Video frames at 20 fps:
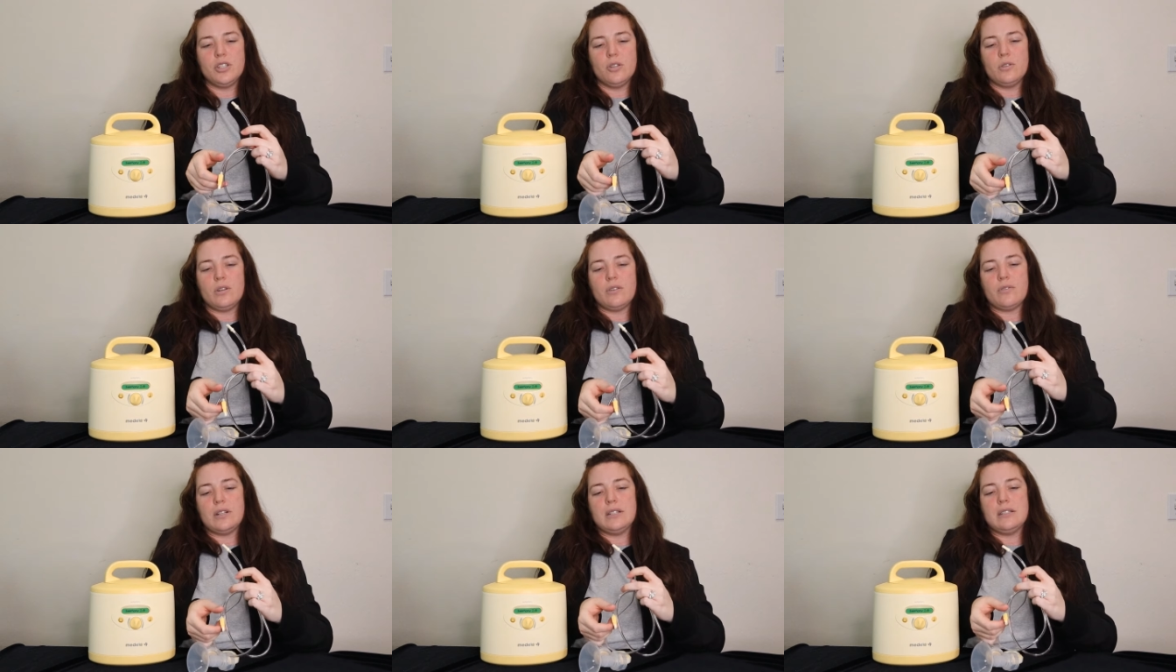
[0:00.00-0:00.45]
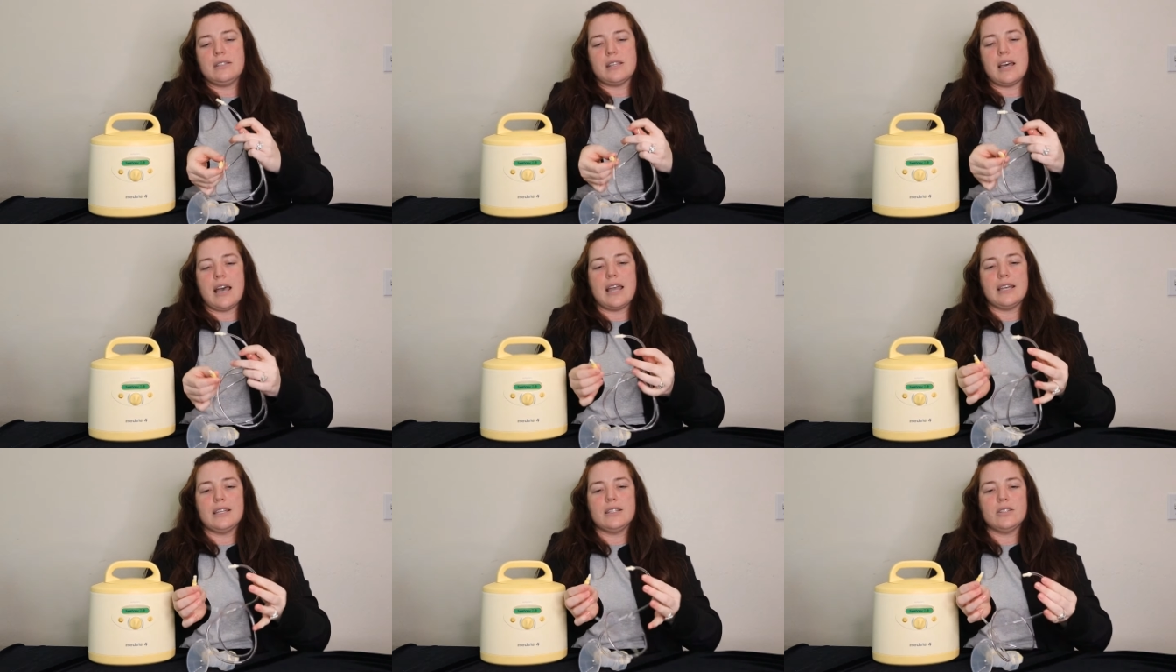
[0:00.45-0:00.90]
two different
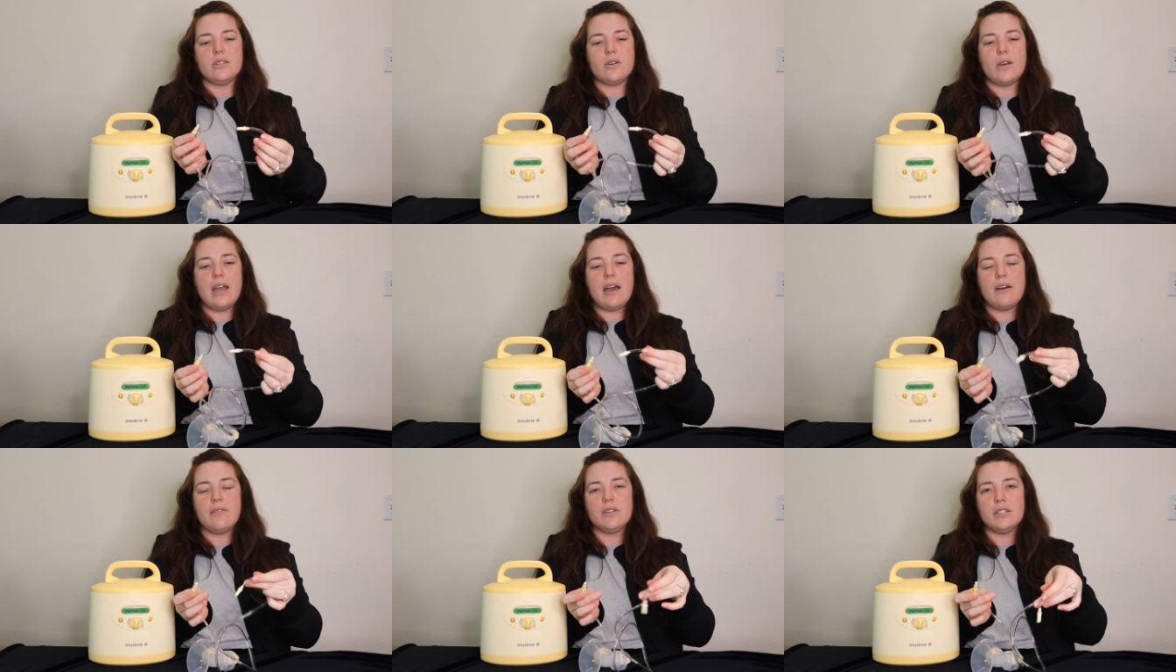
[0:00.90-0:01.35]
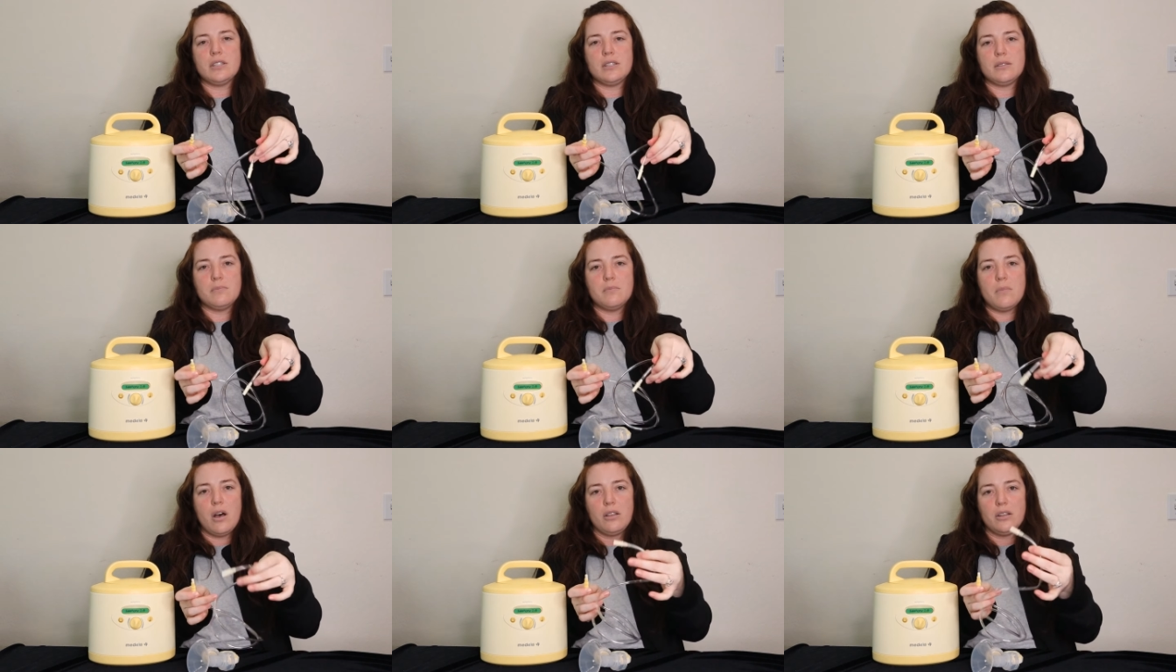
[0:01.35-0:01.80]
sides. So I have a
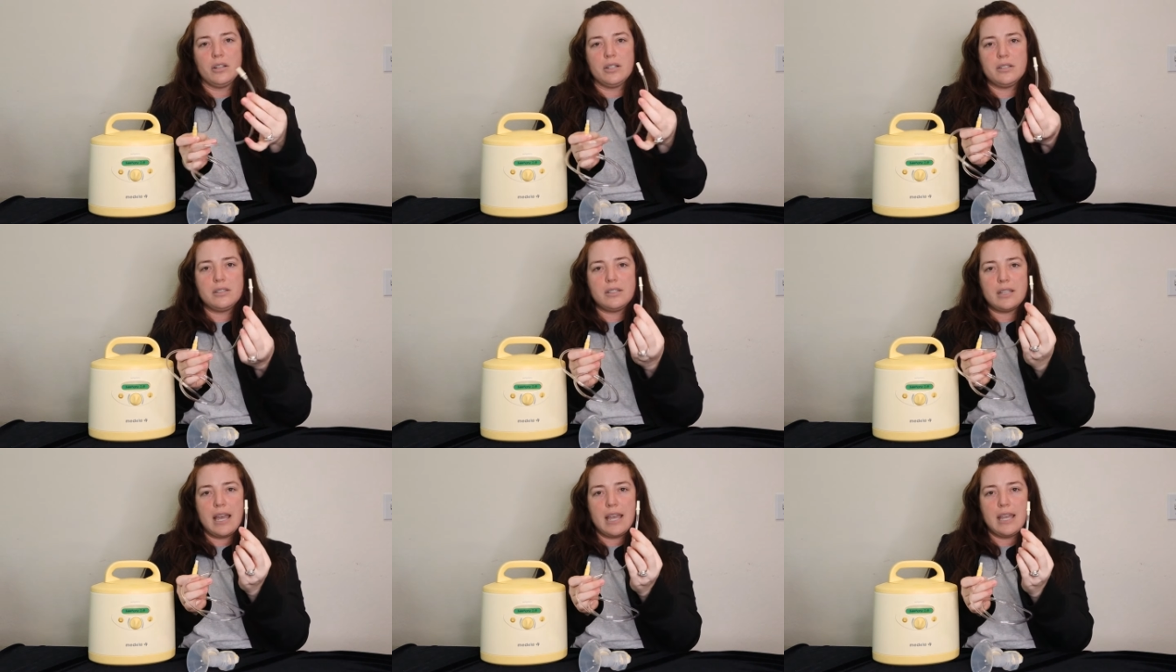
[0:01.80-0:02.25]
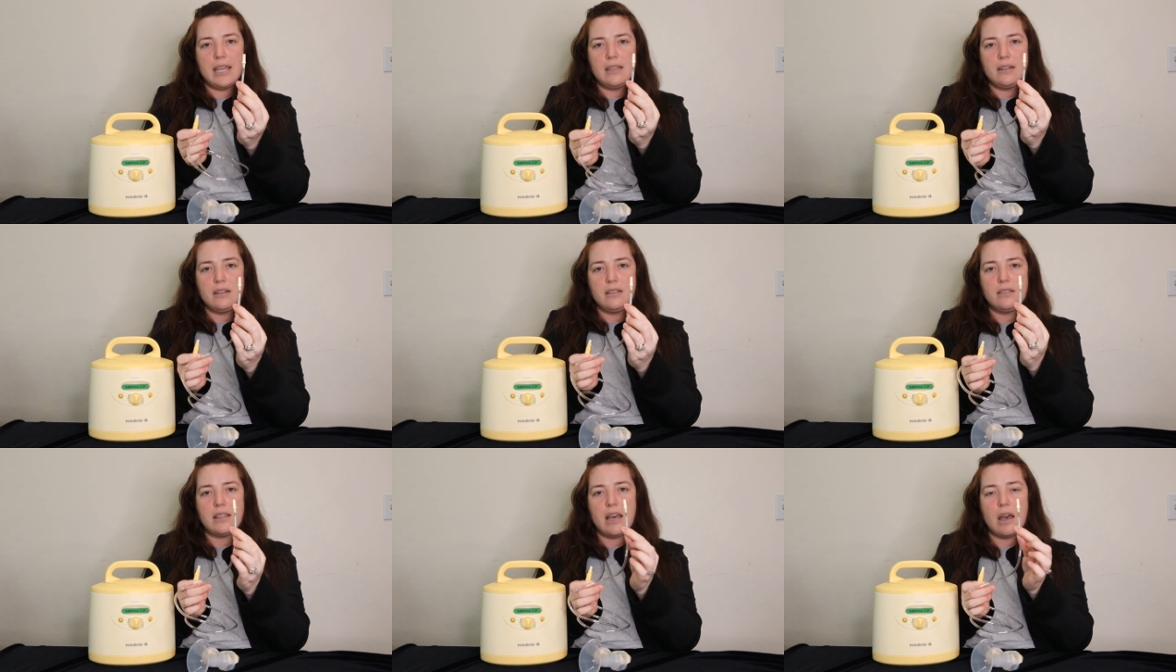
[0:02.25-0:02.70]
smaller
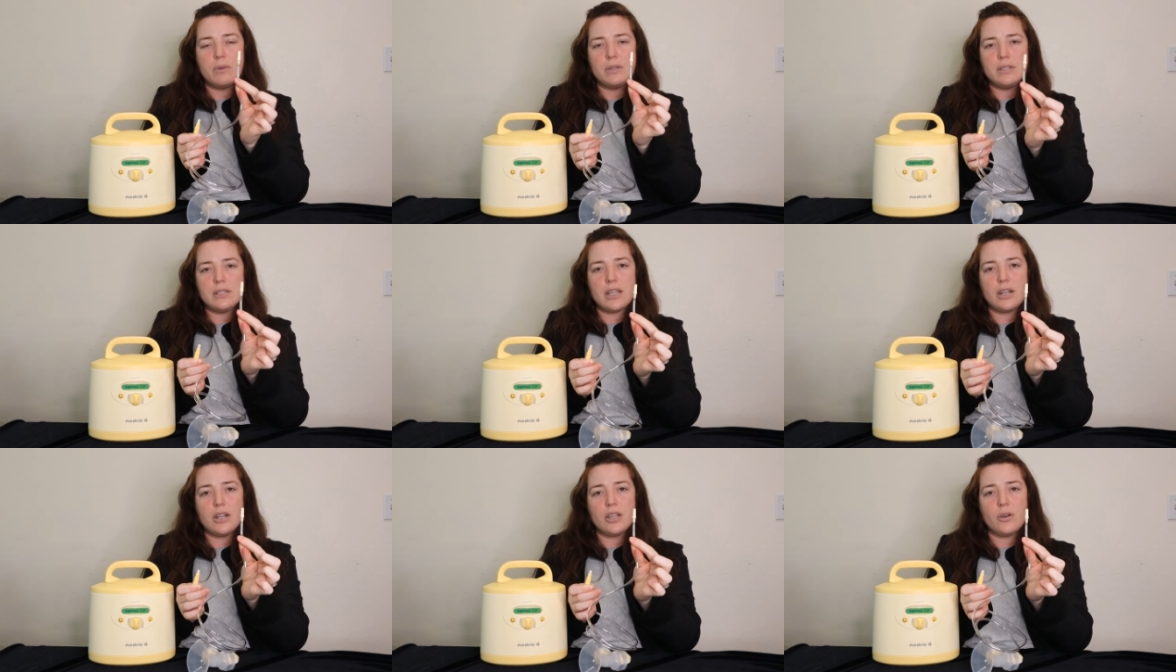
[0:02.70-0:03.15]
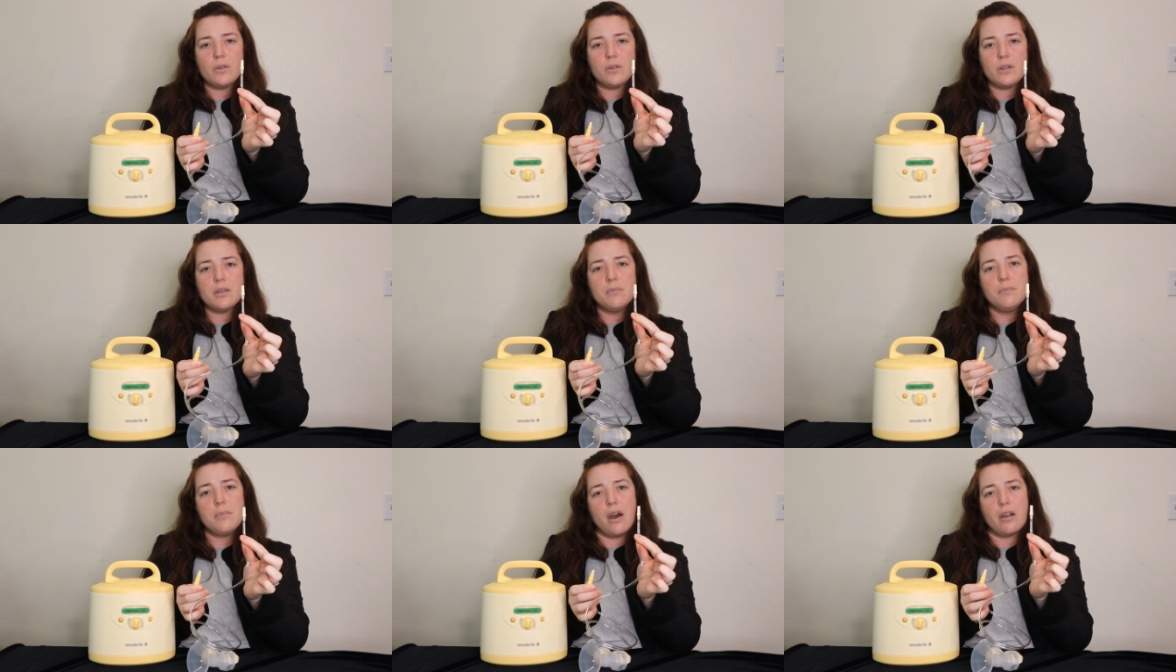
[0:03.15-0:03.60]
side. That one's going to go
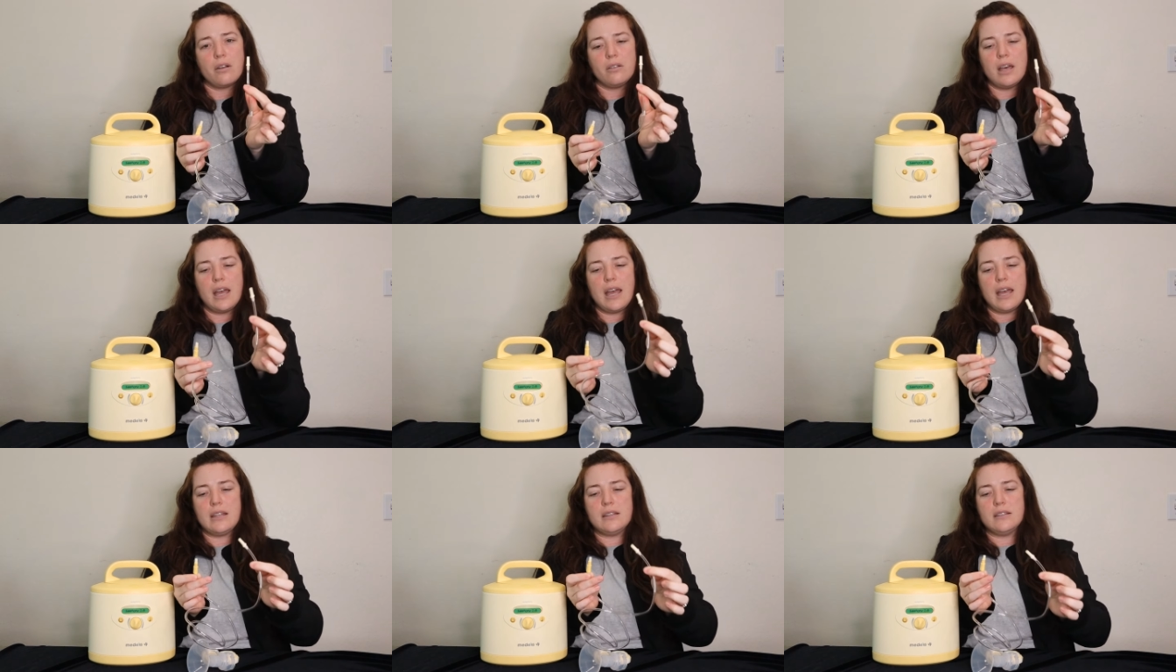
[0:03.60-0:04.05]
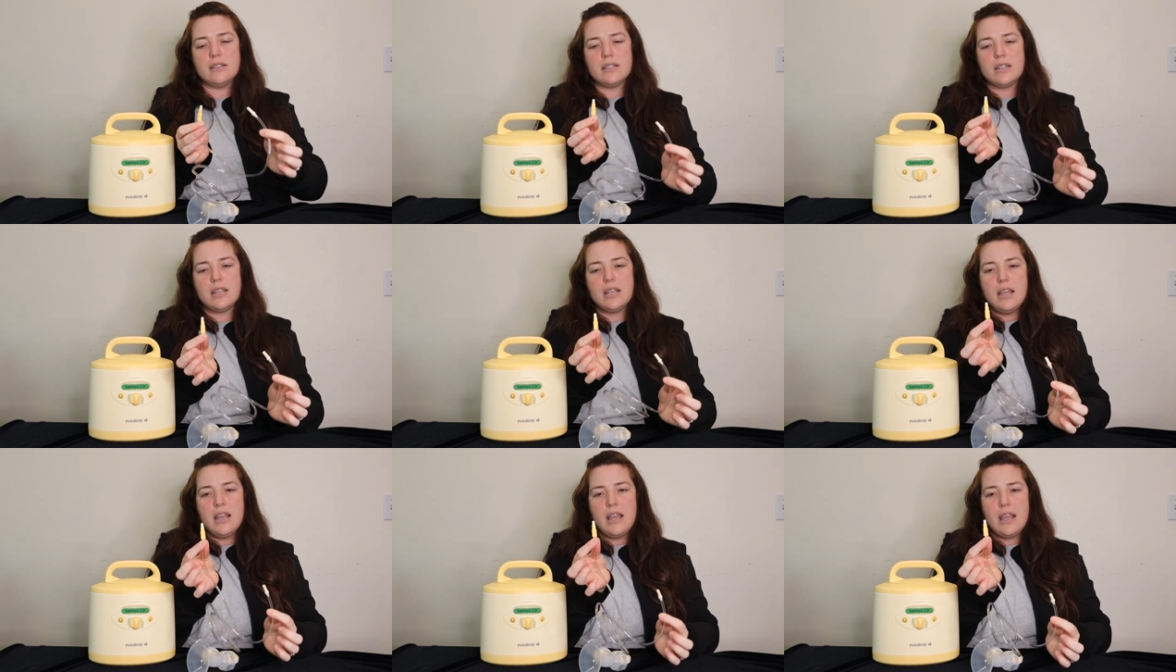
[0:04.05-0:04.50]
to the bottle
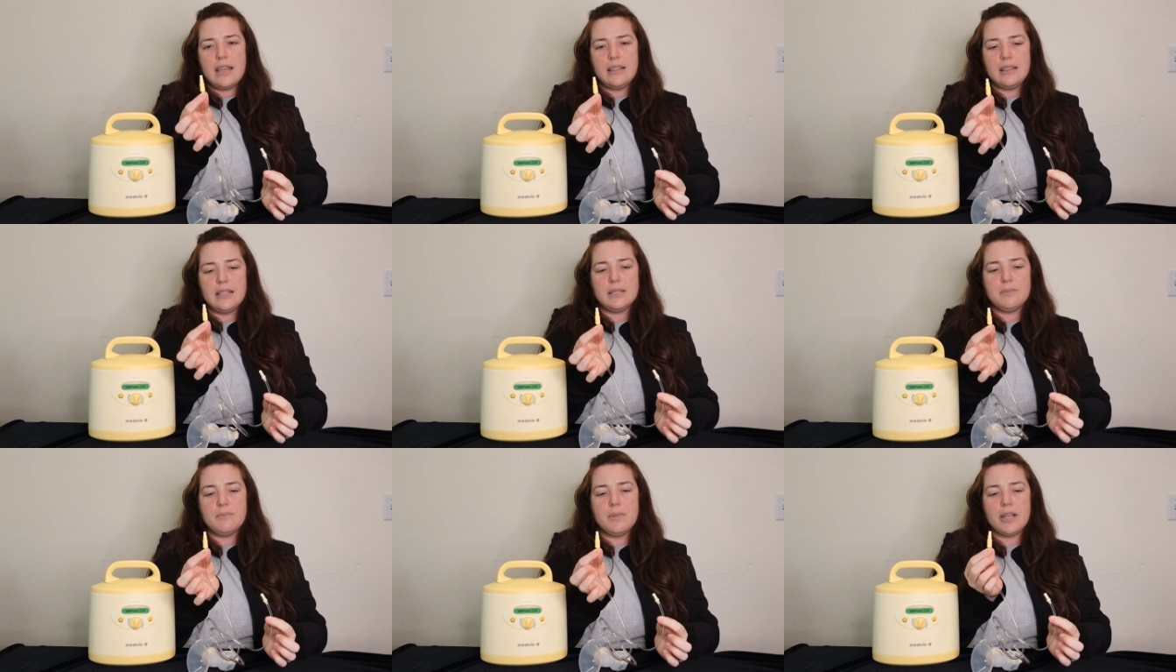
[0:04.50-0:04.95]
end, and this